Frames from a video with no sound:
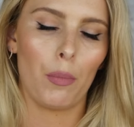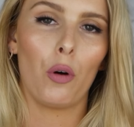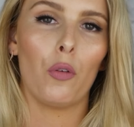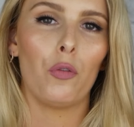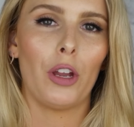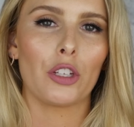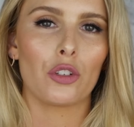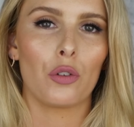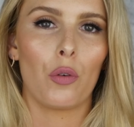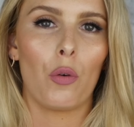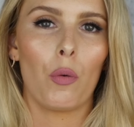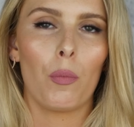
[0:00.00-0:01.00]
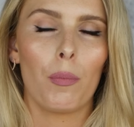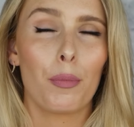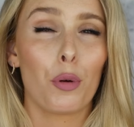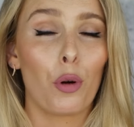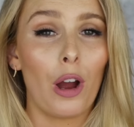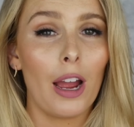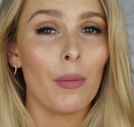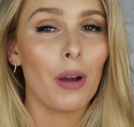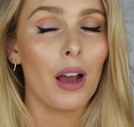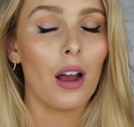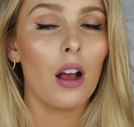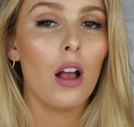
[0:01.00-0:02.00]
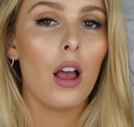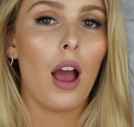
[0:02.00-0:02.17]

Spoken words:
Porefessional primer